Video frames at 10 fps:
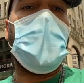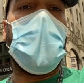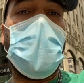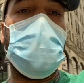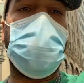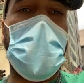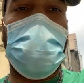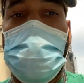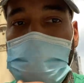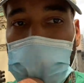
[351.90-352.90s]
anybody,
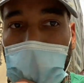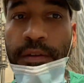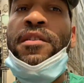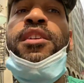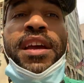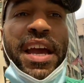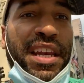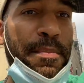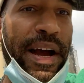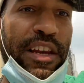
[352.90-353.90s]

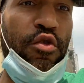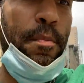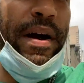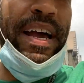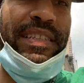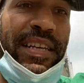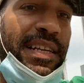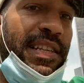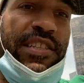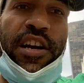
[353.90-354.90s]
anybody who buys
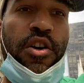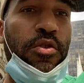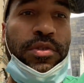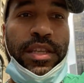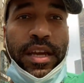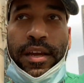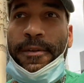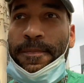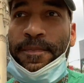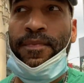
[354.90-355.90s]
these is their own thing.
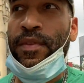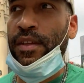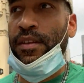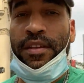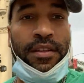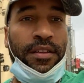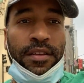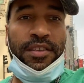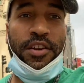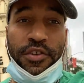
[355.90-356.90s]

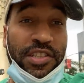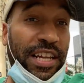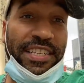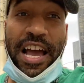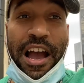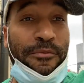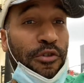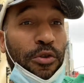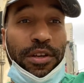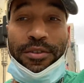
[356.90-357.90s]
Seriously, that's how I'm
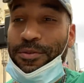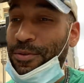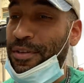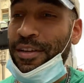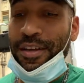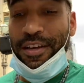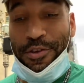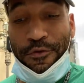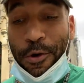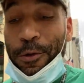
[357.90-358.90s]
rolling.
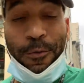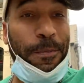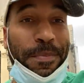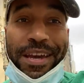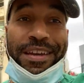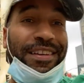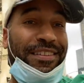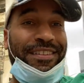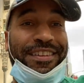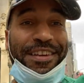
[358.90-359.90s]
You rolling with me.
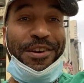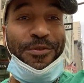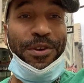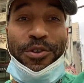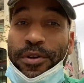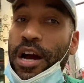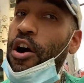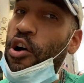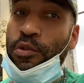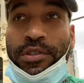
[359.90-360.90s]
We doing our
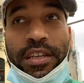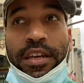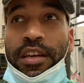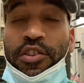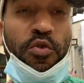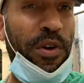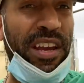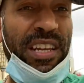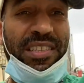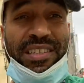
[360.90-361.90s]
own thing. You wear
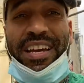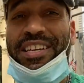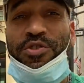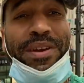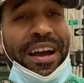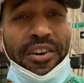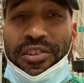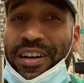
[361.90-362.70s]
these things, you're not gonna look